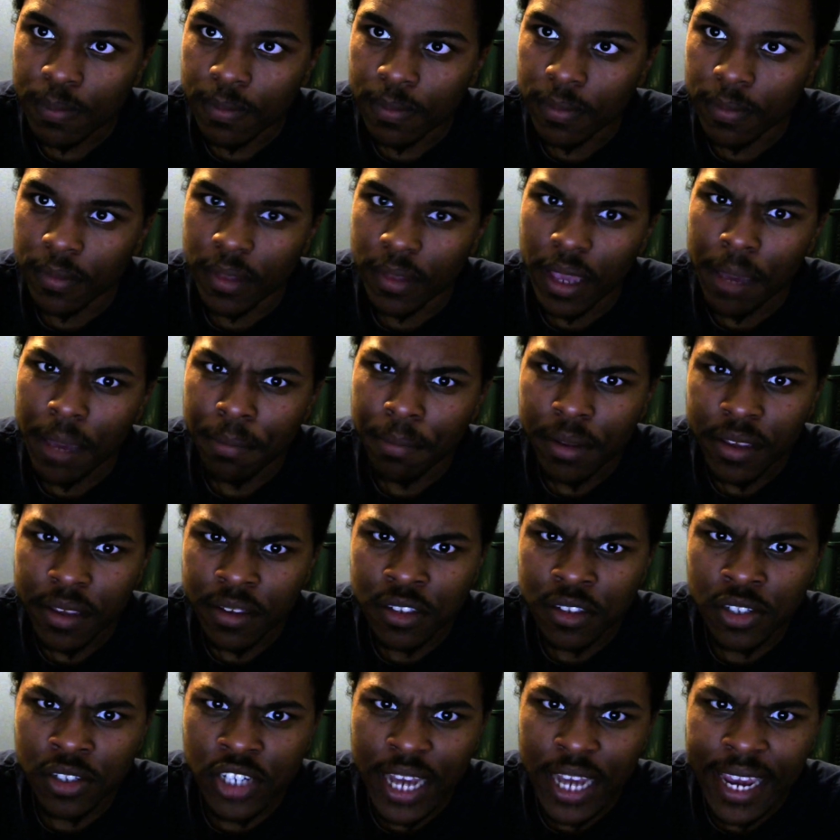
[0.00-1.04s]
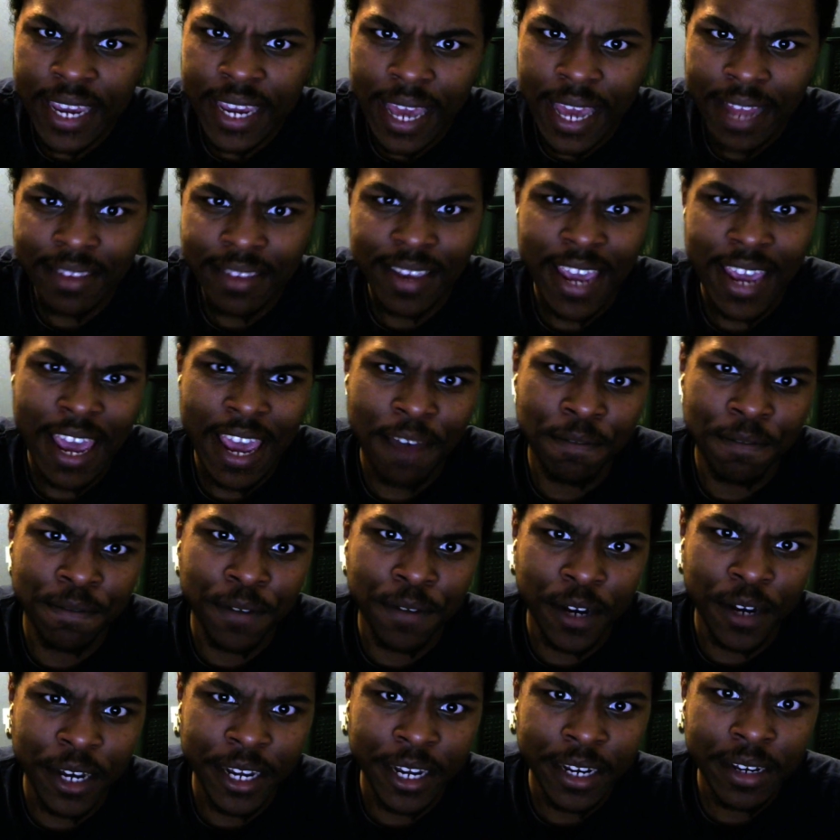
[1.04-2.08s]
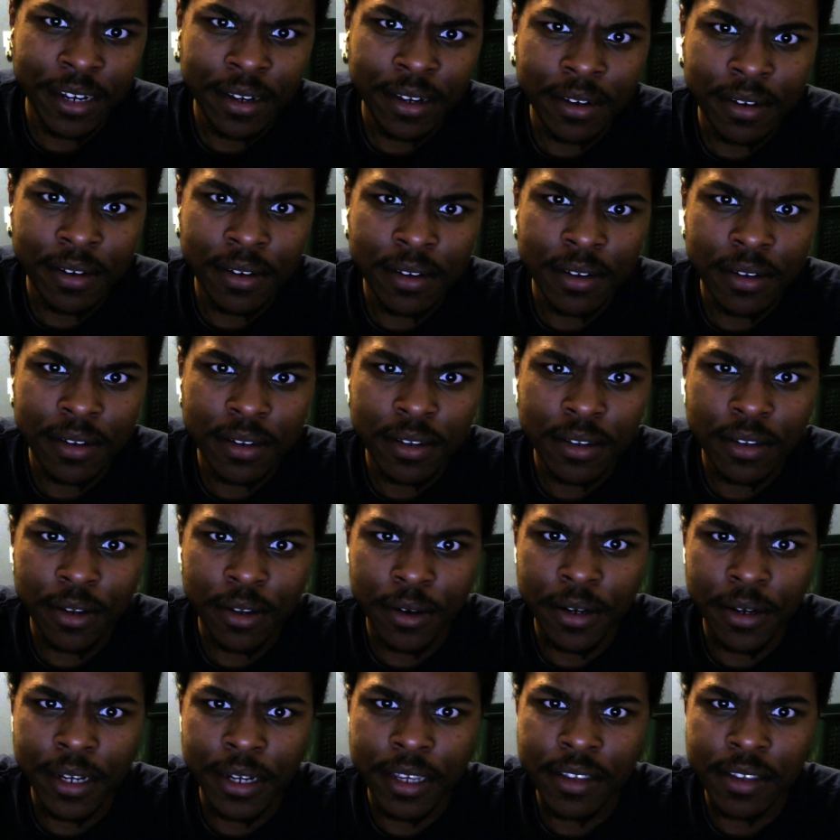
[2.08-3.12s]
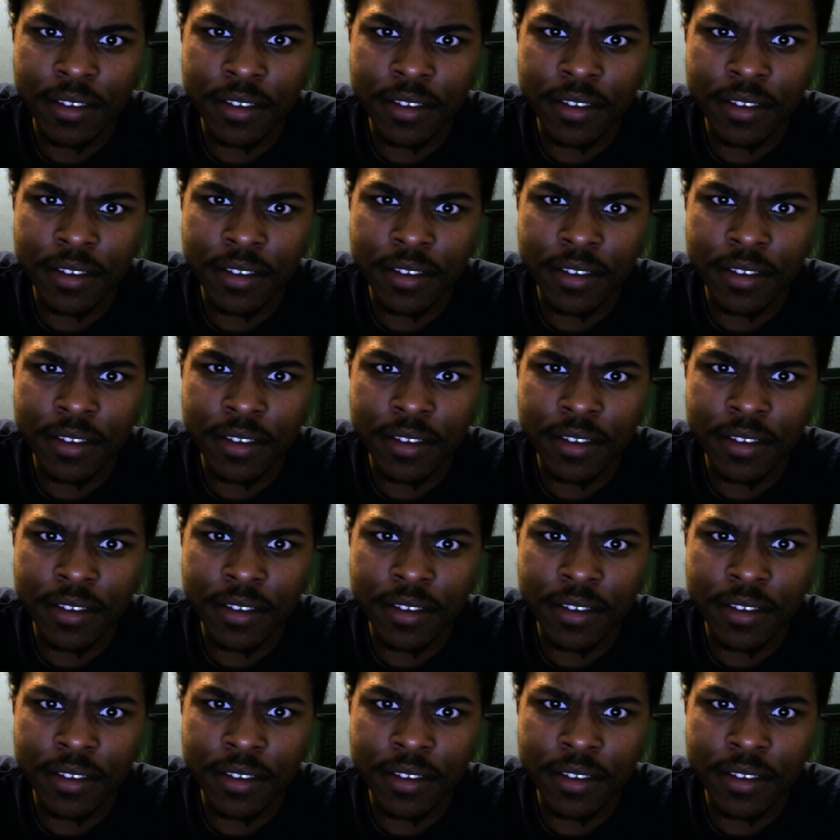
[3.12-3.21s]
And plus, Jack got to have fun during his